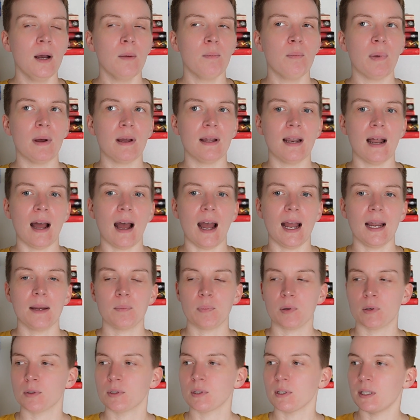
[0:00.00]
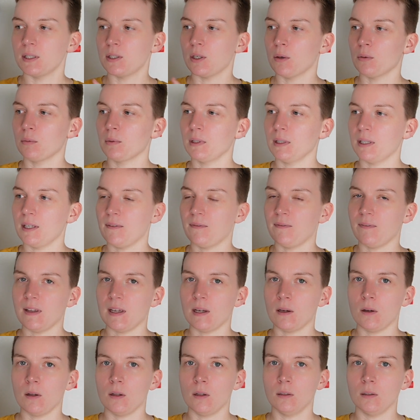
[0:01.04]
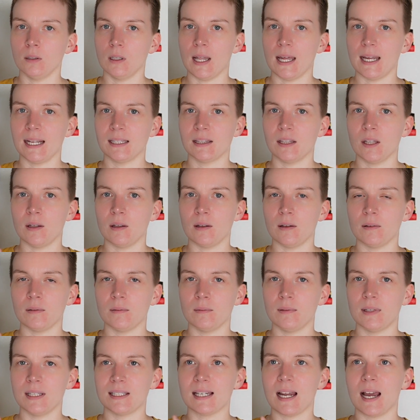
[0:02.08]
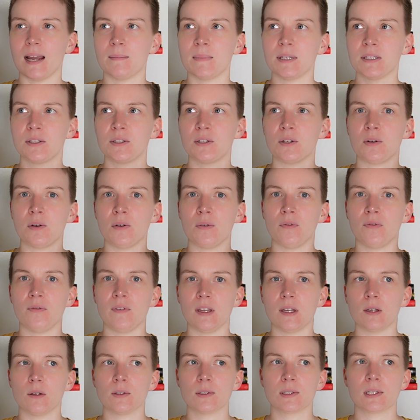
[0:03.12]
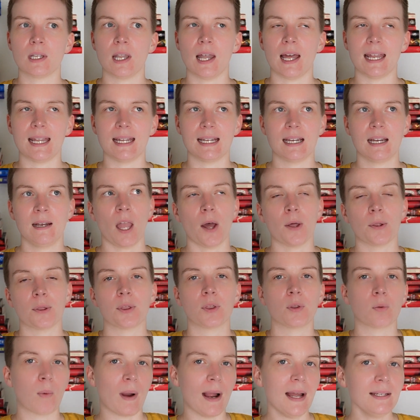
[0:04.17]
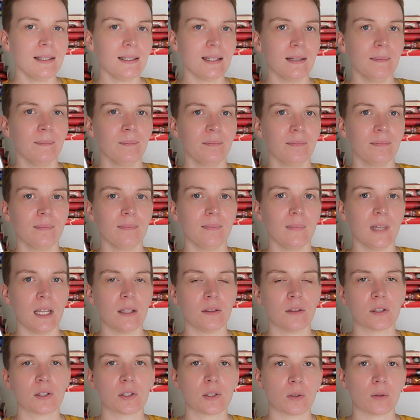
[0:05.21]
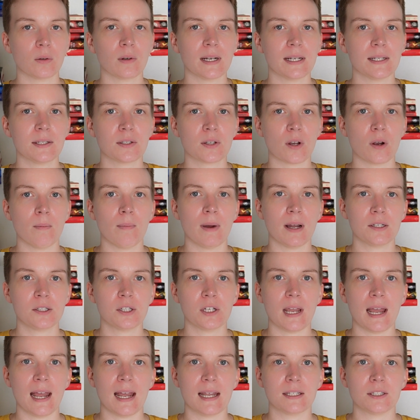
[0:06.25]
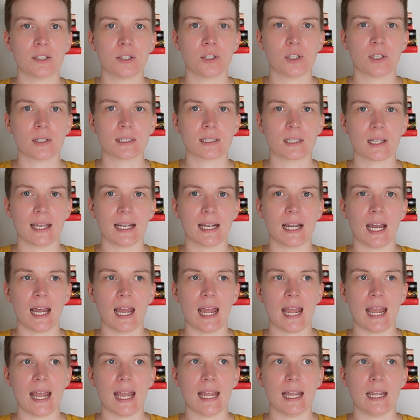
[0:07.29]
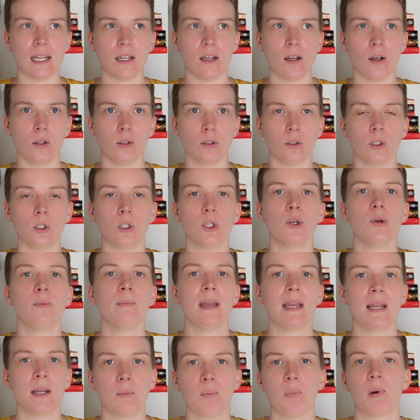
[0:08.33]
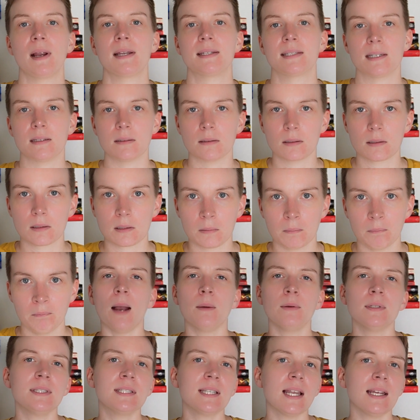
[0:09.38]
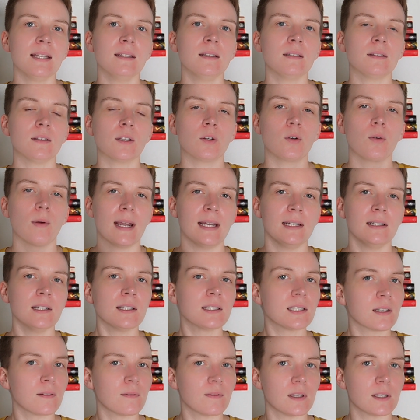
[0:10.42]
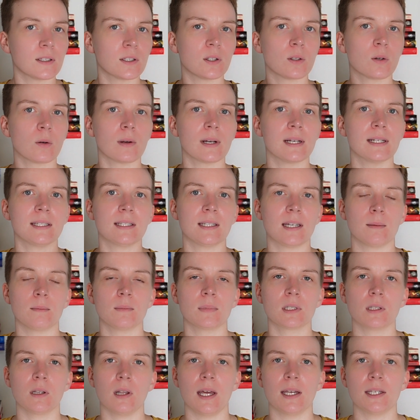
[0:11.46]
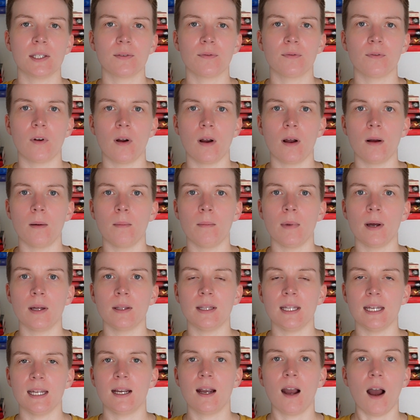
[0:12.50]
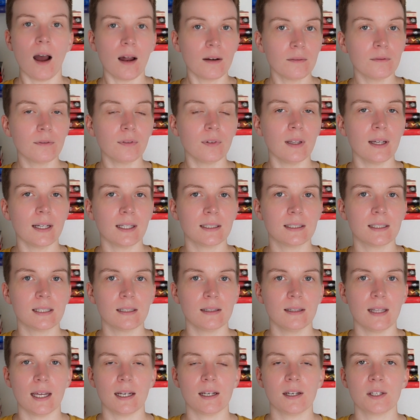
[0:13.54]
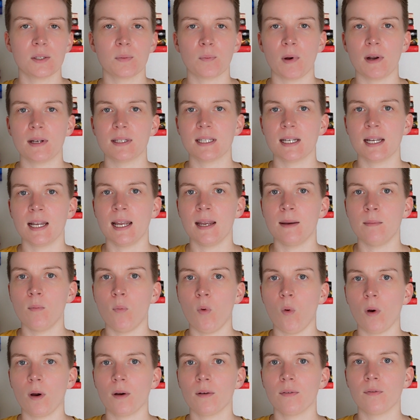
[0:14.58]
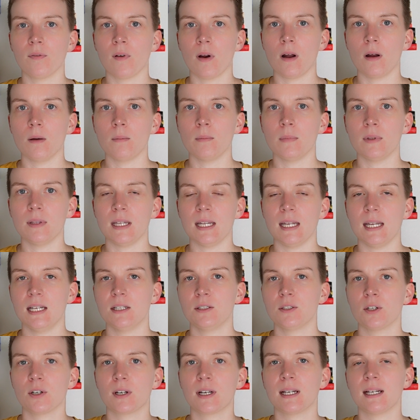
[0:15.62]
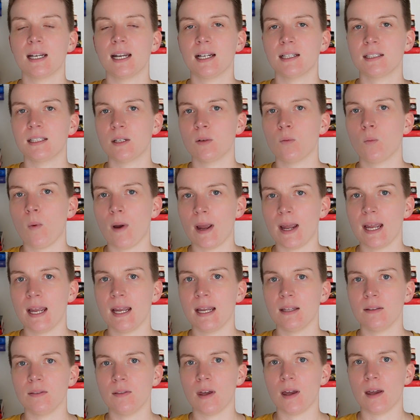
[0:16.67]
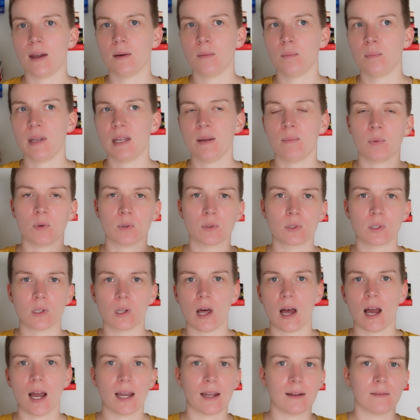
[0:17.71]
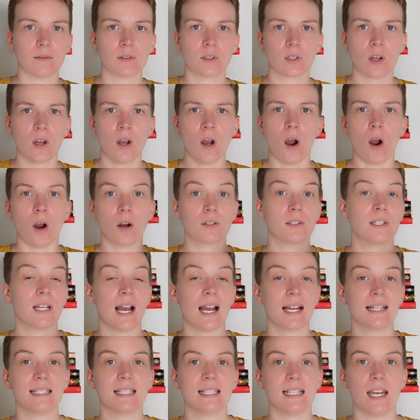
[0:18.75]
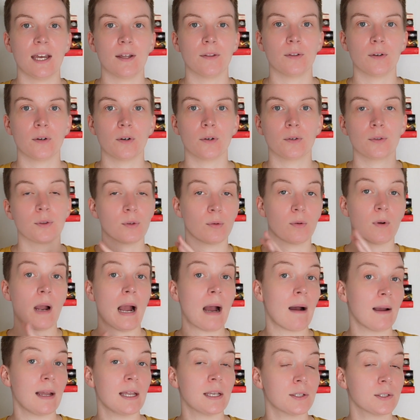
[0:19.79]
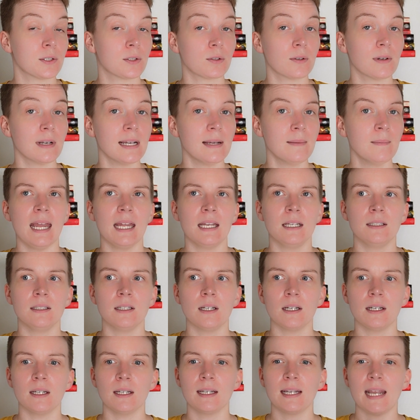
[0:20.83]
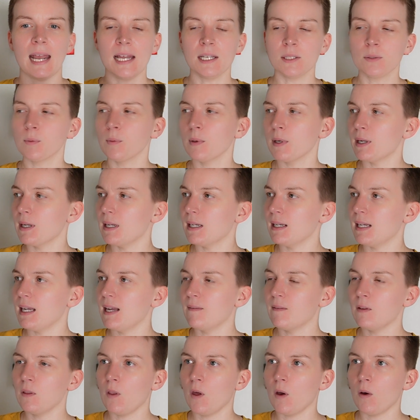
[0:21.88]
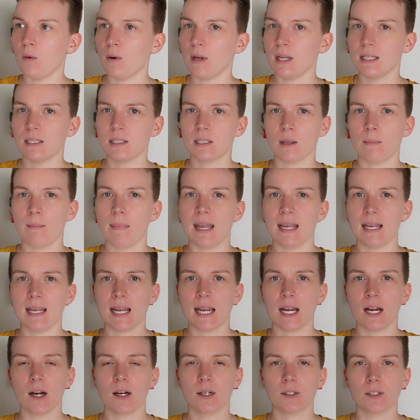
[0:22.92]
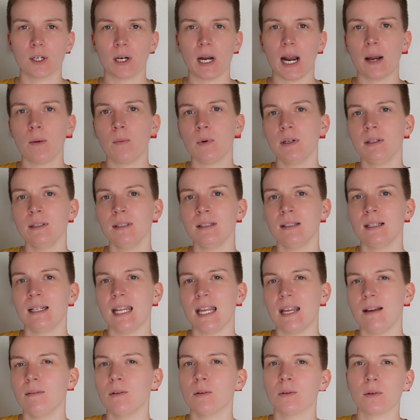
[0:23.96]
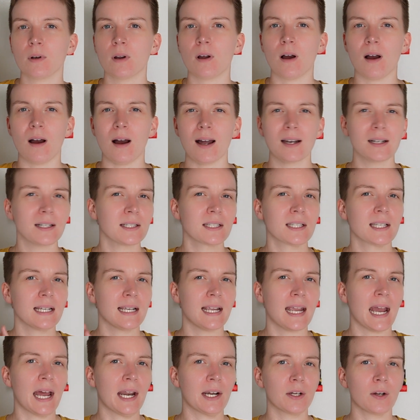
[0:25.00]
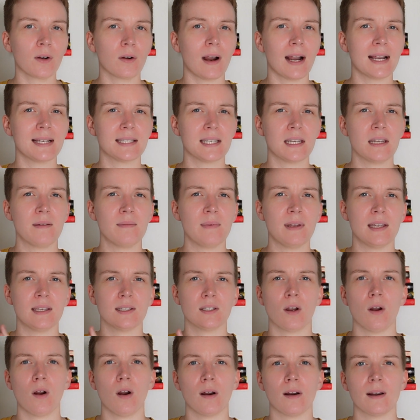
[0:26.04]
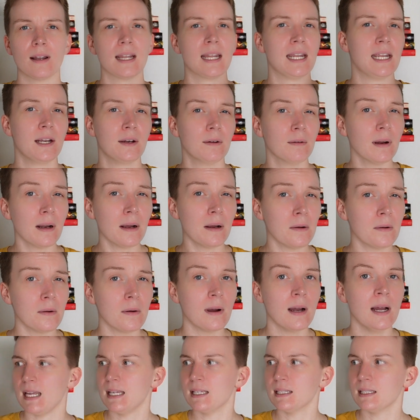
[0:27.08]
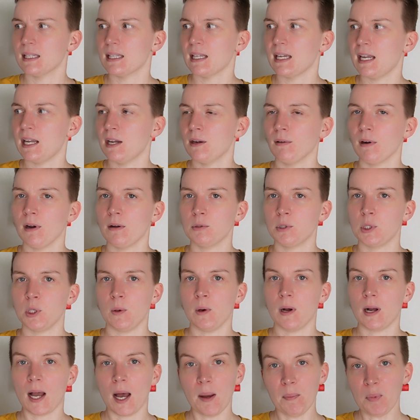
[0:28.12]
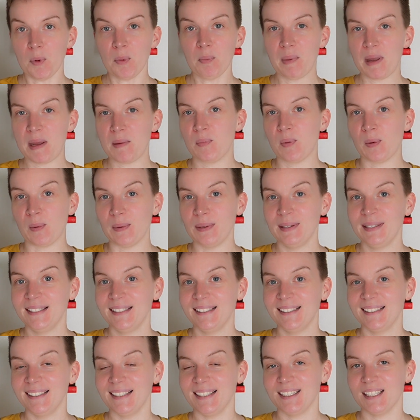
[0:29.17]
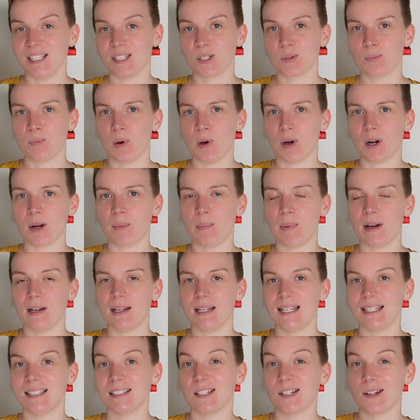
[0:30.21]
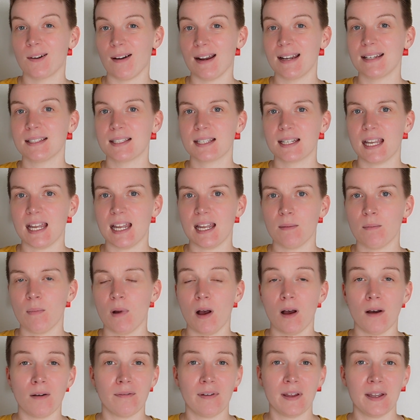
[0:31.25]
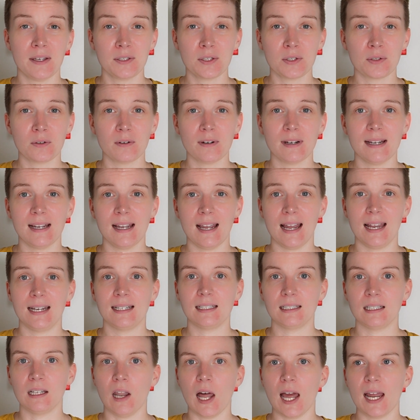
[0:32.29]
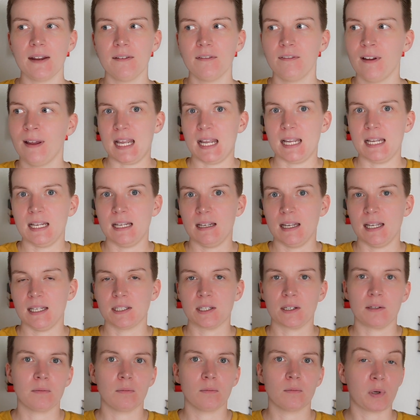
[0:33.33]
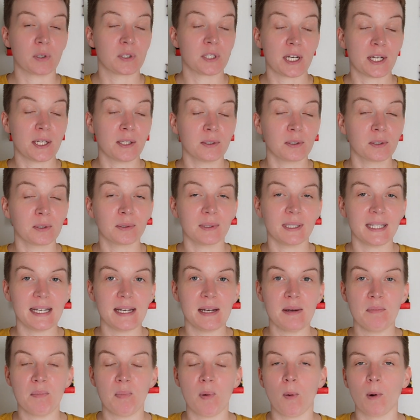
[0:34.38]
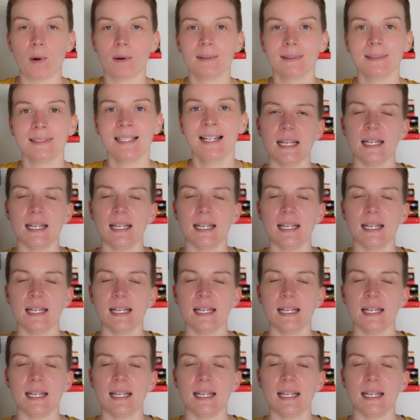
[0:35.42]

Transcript: But I personally don't really feel like the Time Institute feels like a threat in the story so much as just like a looming presence. I would say that the grandness of this story stems less from the conflict that is present and more from the interconnected way that people's lives are tied together throughout history. And Gaspery, even though he's the main character, I wouldn't even honestly categorize him as our hero. He's the hero to a couple people, in this book, but in the grand scheme of history and in life, he isn't particularly important.